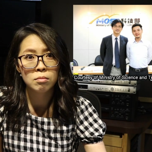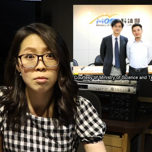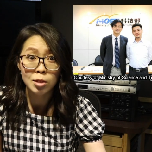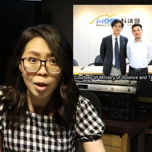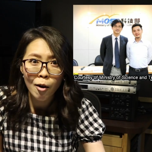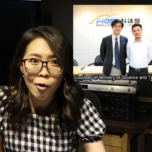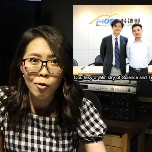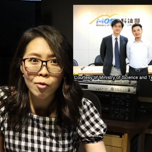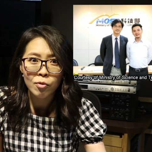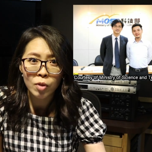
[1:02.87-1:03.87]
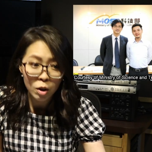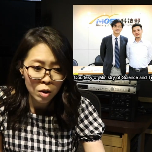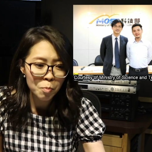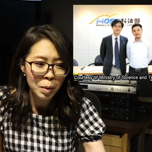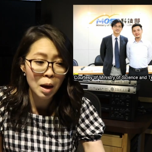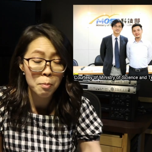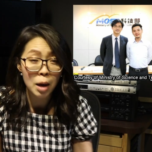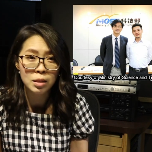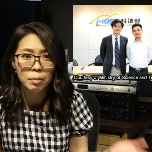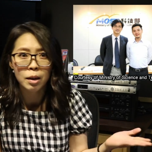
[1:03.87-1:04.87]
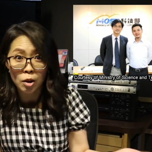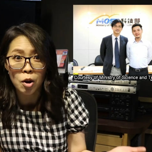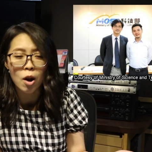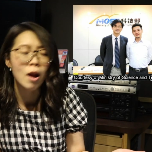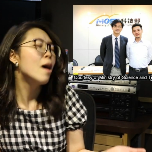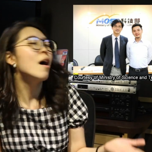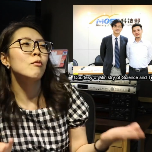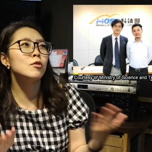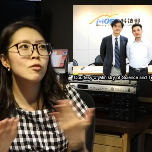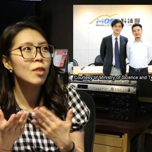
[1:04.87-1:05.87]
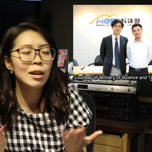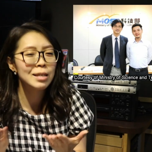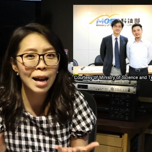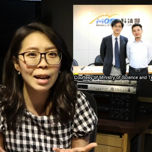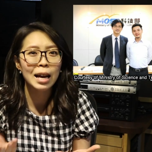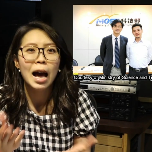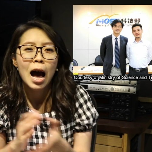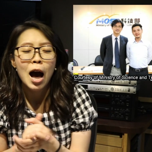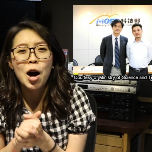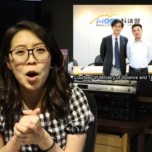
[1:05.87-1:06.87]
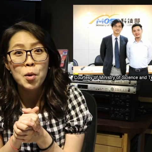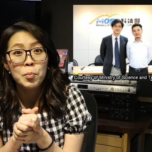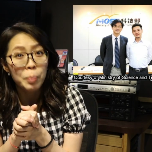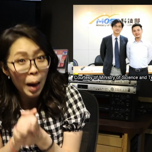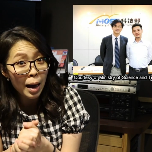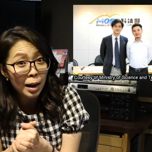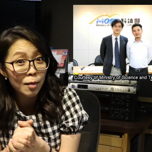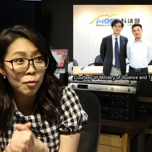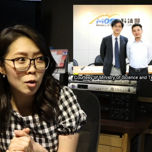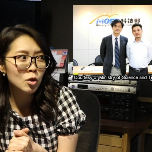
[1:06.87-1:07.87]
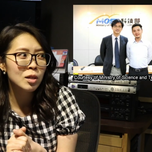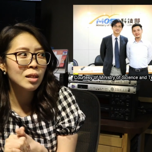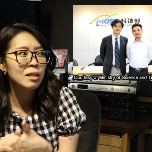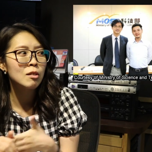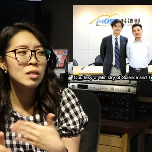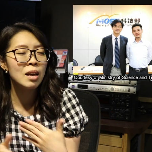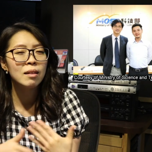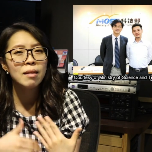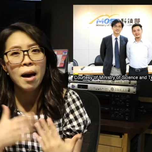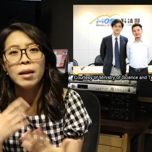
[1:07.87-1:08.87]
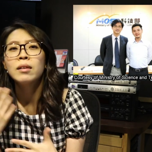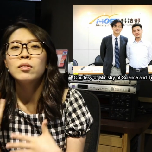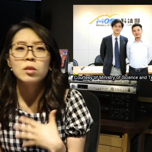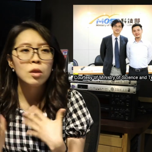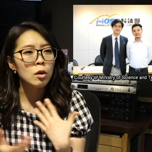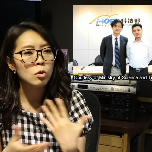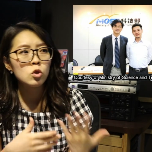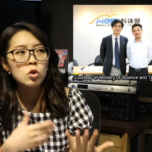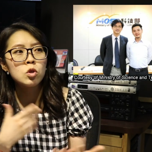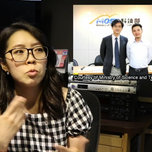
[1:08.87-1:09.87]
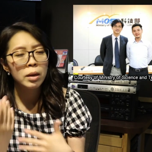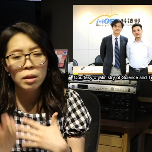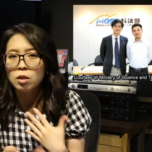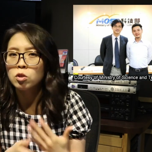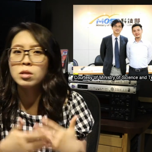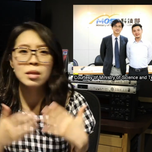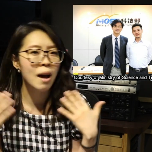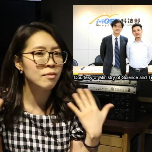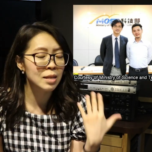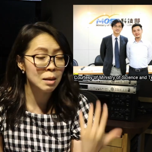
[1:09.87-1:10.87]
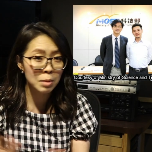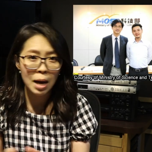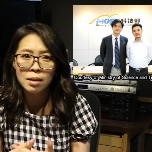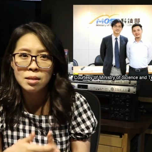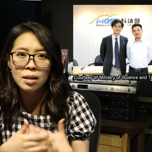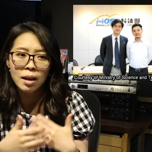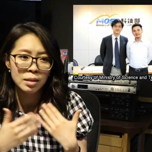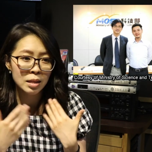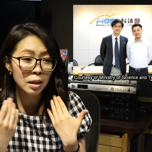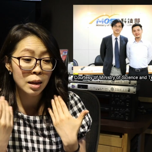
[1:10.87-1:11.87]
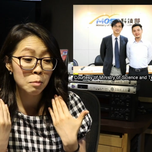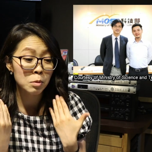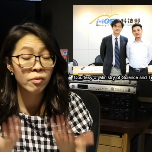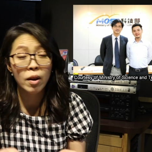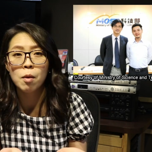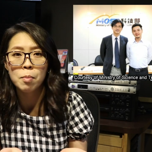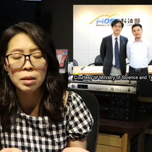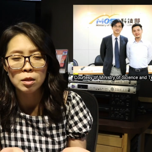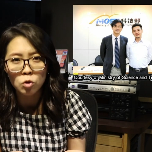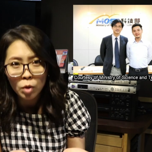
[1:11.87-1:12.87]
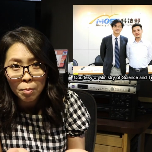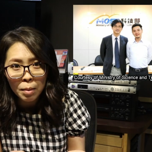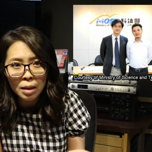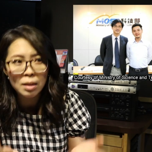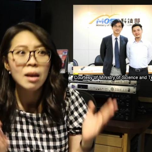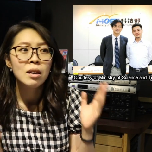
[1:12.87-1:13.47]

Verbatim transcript: So it could be possibly a cure, which is very exciting. But unfortunately, they're saying that, you know, due to regulations, they have to keep testing and keep developing this treatment.